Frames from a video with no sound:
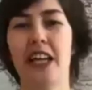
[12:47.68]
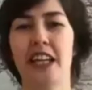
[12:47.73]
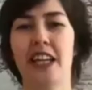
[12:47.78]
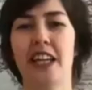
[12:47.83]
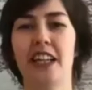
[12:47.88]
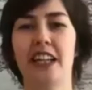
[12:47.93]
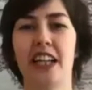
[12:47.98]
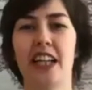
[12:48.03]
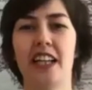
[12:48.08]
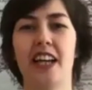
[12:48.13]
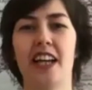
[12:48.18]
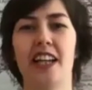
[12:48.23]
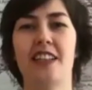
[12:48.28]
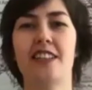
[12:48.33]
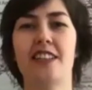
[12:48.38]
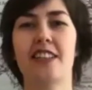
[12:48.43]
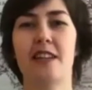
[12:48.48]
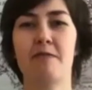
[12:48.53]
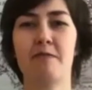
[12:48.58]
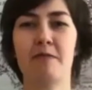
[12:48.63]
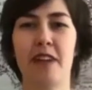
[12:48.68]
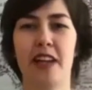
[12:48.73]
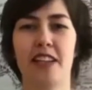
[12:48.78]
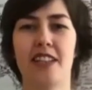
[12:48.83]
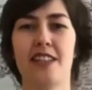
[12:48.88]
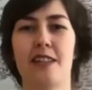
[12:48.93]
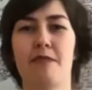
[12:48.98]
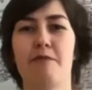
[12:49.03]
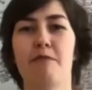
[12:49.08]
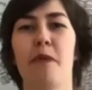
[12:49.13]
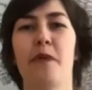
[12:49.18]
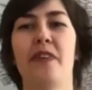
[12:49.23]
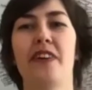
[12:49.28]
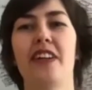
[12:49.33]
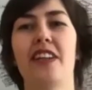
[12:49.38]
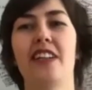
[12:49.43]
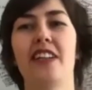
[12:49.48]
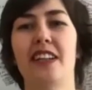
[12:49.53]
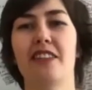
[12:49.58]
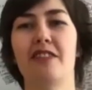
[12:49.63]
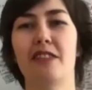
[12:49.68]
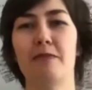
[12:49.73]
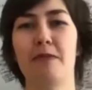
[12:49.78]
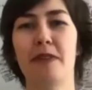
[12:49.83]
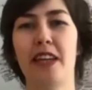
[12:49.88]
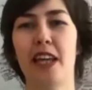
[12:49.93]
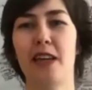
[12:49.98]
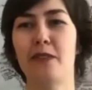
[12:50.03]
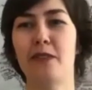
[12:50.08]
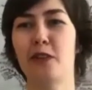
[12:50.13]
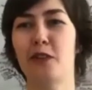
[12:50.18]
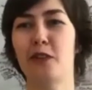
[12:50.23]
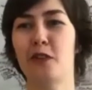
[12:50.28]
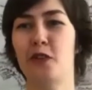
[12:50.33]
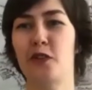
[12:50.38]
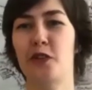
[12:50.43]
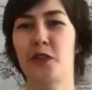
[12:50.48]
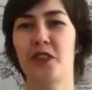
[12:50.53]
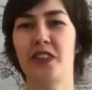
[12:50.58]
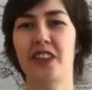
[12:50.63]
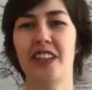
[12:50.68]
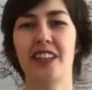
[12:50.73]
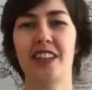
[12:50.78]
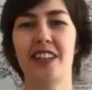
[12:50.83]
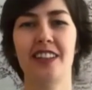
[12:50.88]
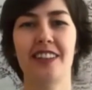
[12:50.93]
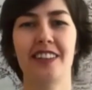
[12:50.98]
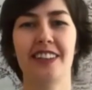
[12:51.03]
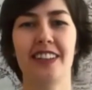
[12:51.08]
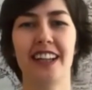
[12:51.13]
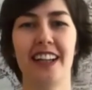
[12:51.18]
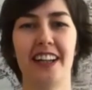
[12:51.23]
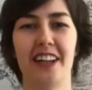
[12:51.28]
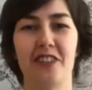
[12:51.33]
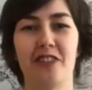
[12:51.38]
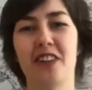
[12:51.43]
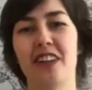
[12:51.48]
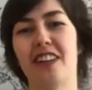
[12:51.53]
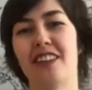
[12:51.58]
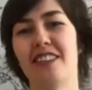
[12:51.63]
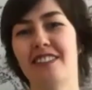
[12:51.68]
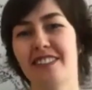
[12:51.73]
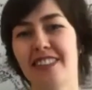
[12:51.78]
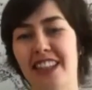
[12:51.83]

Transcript: I hear that at some at some point I will be able to join, uh, well,